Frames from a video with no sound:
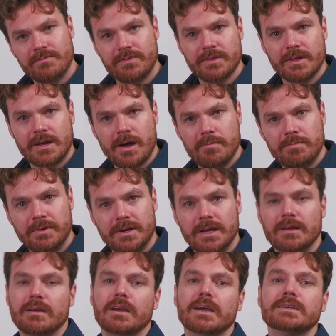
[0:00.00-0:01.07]
for the
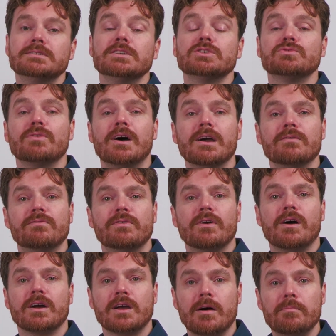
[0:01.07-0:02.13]
company? Is this right for
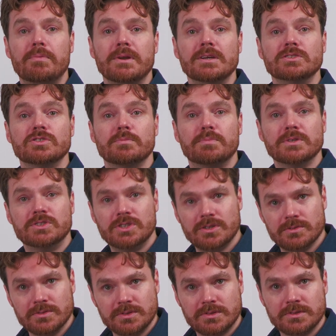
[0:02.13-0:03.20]
our company to
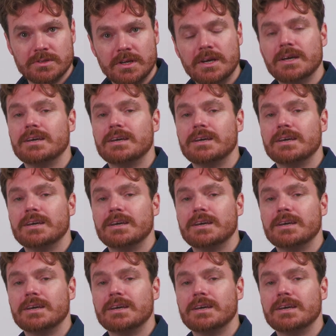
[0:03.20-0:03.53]
produce?